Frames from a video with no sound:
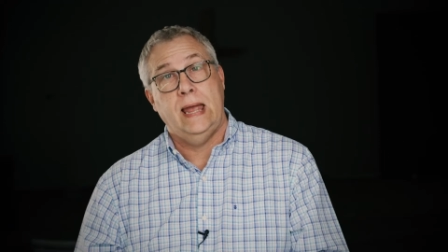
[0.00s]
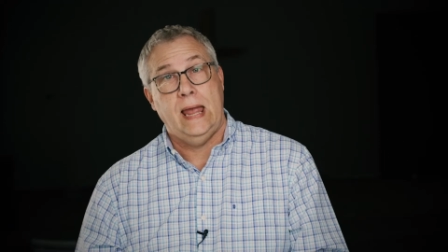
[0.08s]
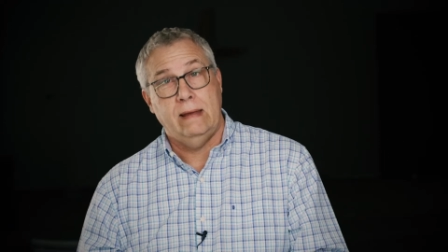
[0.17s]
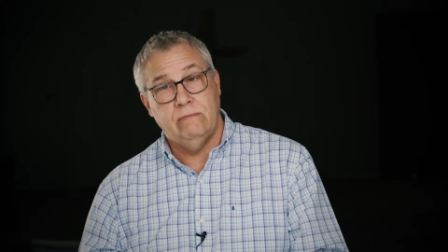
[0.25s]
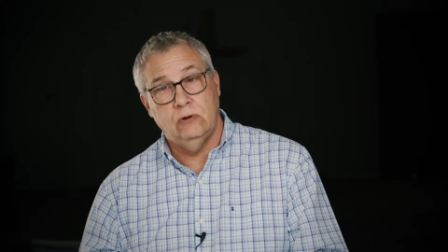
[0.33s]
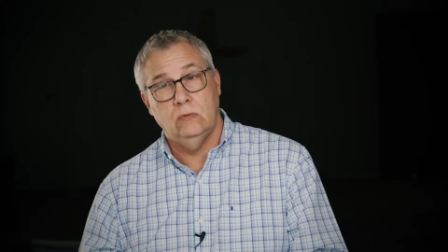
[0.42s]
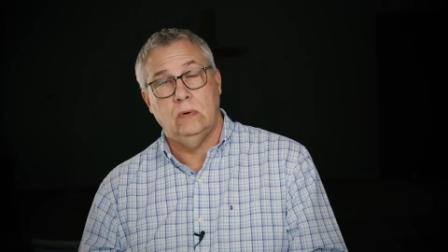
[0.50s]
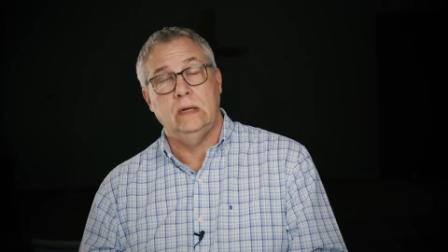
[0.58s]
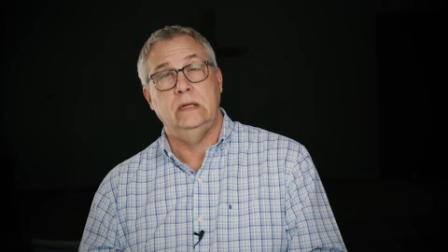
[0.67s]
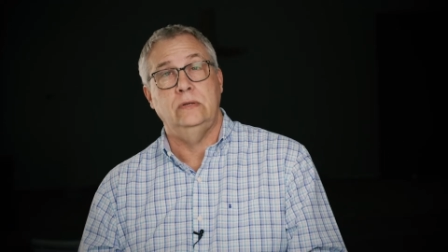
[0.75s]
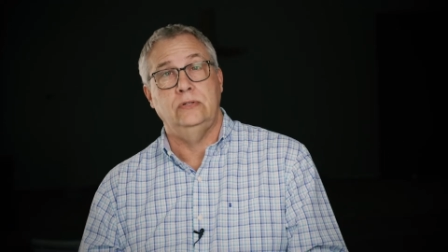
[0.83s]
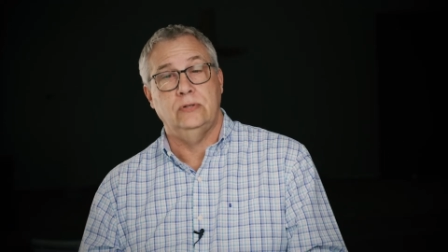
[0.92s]

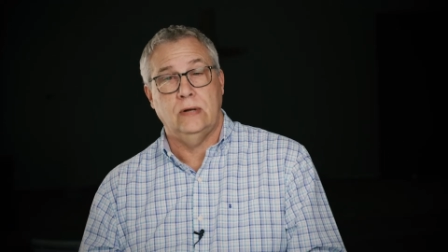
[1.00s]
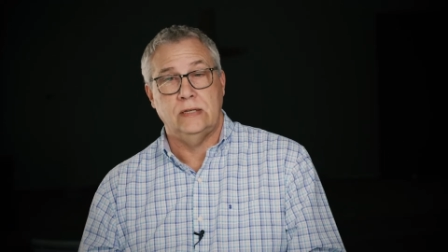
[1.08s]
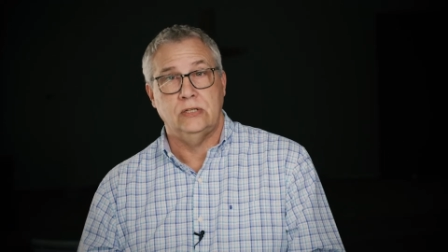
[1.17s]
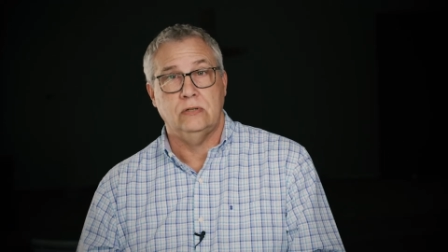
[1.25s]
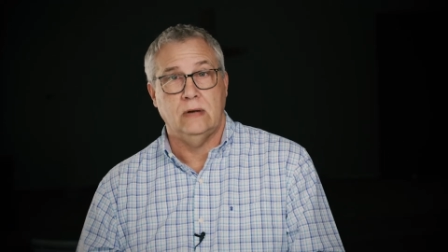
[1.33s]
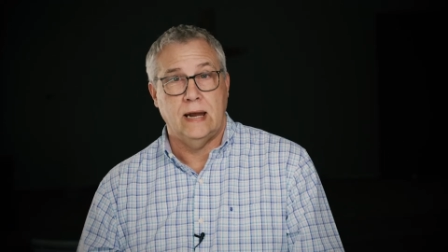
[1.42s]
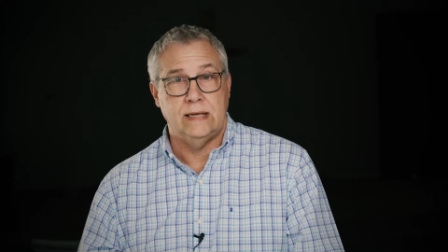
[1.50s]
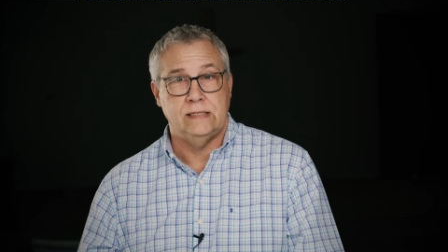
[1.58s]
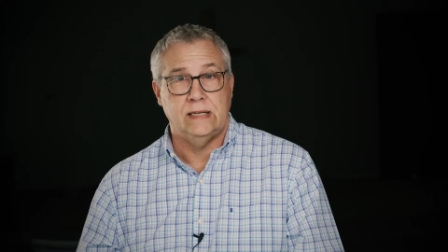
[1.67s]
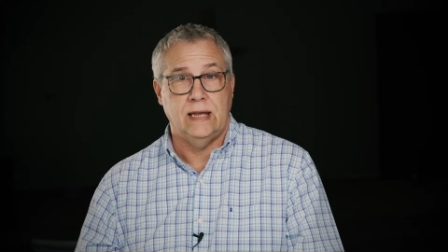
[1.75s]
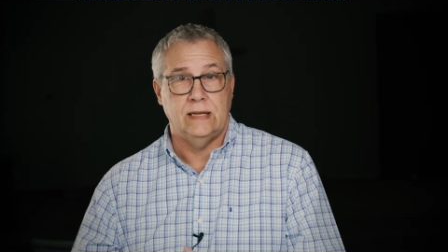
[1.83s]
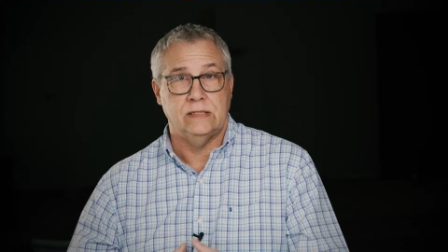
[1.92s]
everyone who trusts
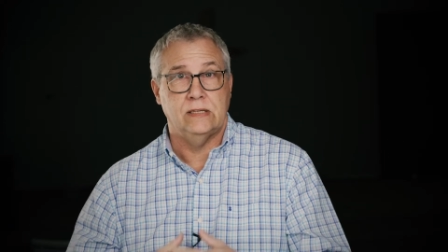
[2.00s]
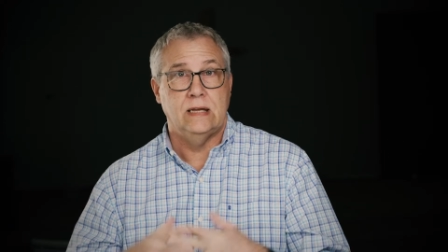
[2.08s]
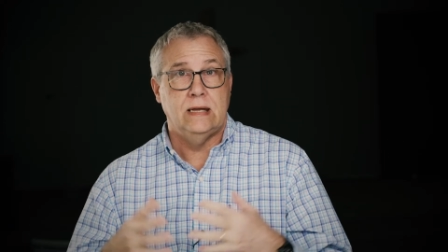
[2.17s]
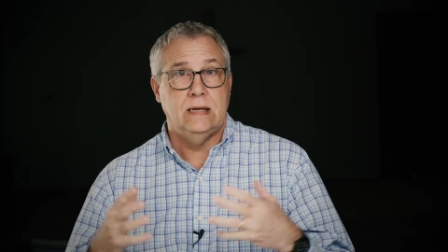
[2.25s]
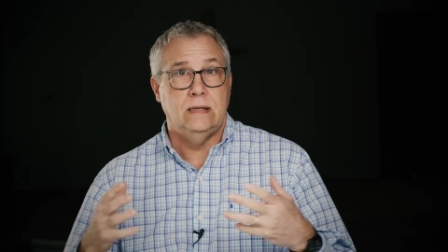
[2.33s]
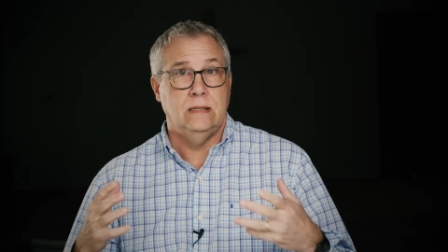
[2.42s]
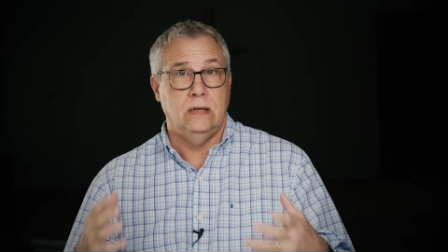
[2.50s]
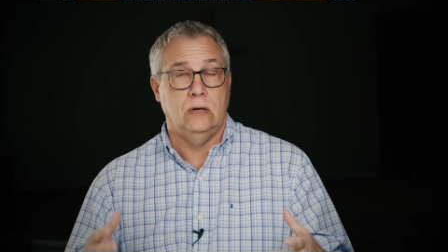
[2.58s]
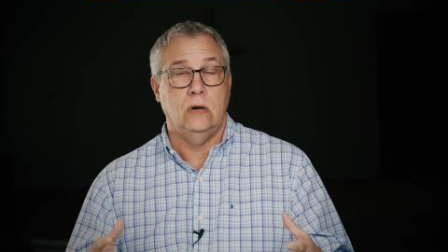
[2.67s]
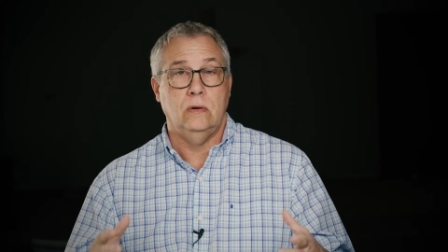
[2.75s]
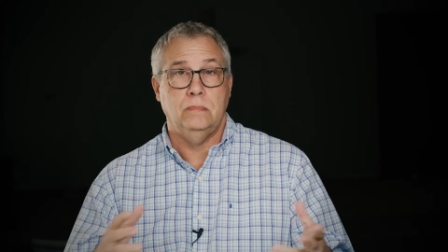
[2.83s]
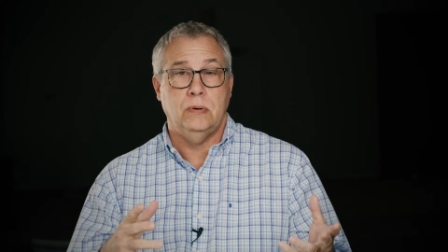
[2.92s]
Christ as
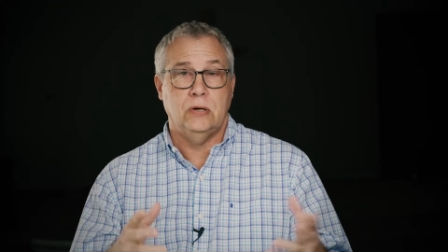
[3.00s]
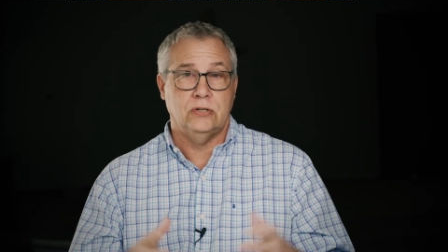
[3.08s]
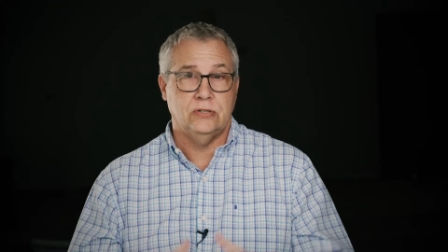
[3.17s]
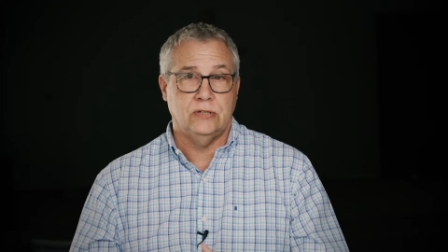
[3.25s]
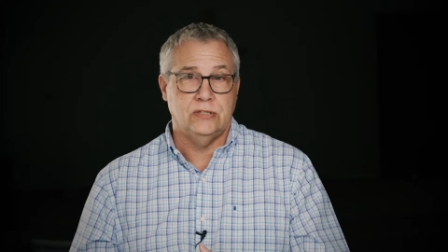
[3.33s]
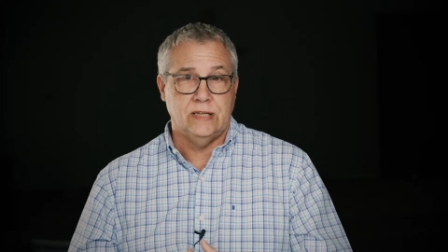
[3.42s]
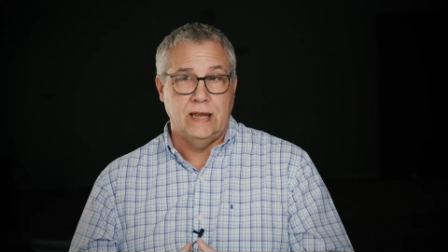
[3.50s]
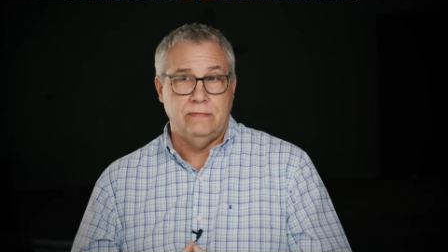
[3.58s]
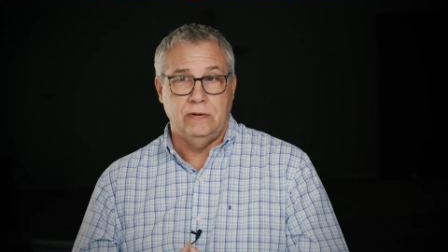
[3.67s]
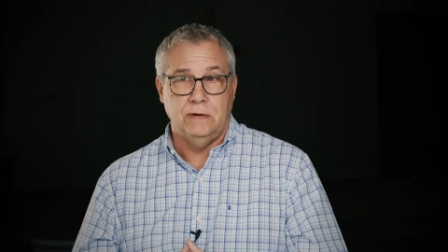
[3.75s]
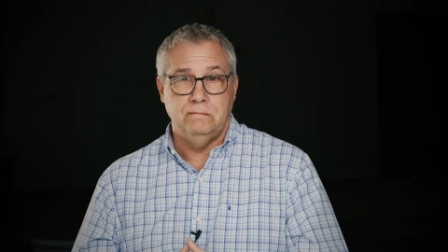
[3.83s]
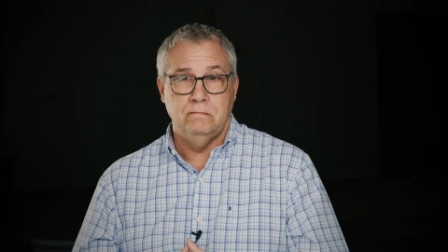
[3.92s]
their own personal
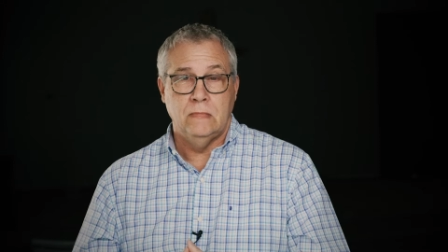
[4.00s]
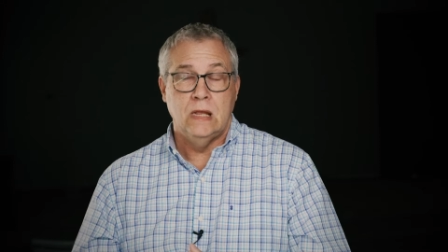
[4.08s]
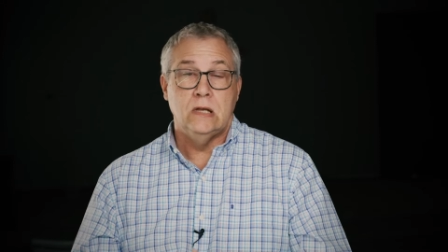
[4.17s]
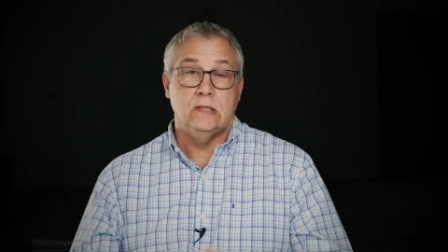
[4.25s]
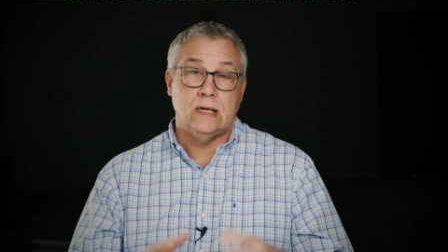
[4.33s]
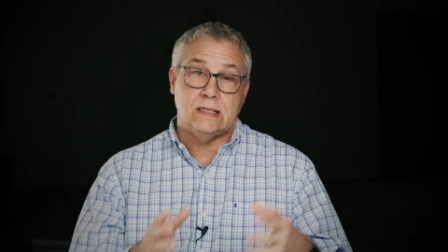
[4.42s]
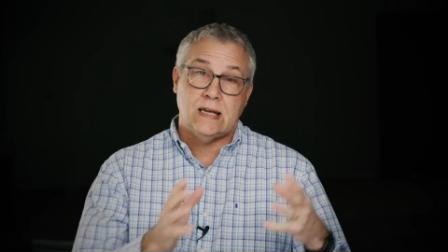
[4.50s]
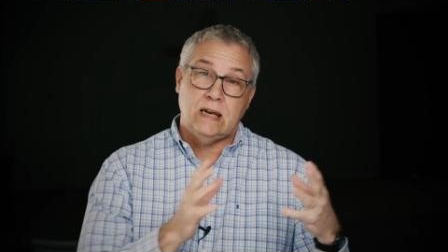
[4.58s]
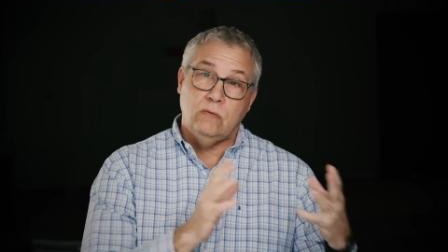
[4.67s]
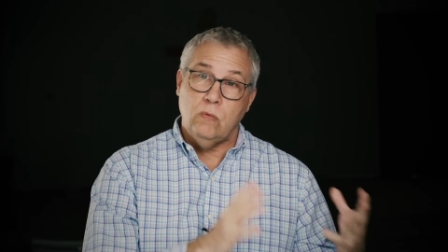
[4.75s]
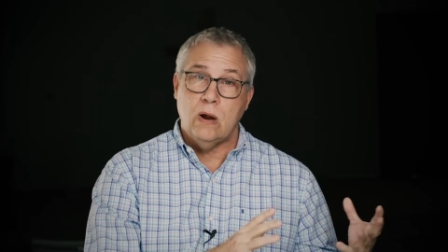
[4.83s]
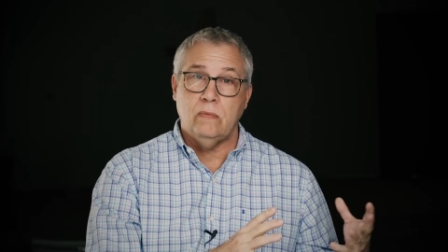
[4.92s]
Savior. So that's kind
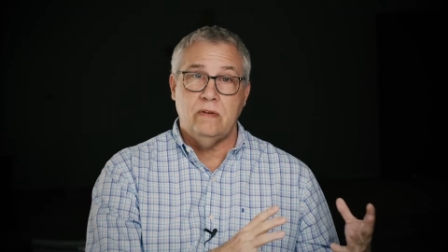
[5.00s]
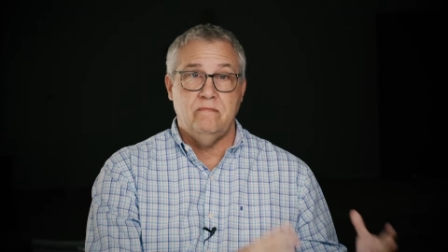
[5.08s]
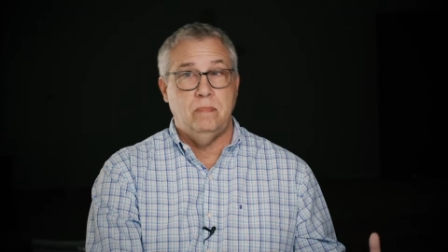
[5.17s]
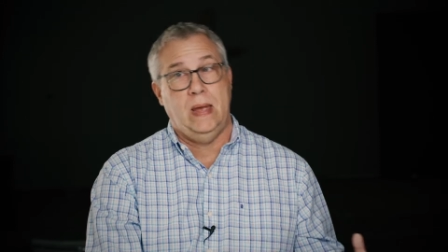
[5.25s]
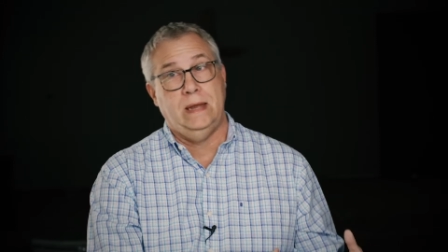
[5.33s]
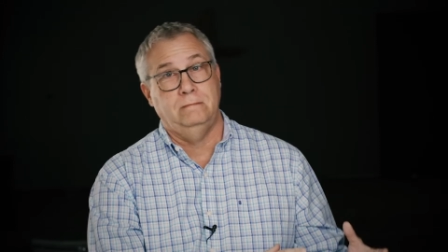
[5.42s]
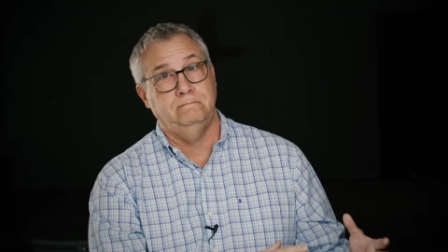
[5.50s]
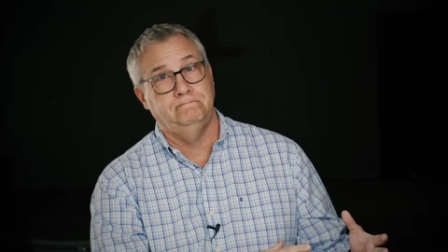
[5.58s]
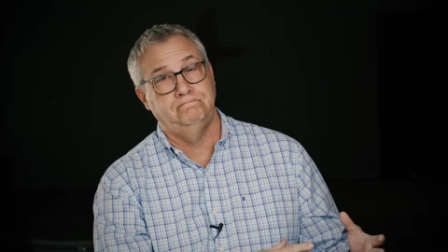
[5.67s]
of where we've been.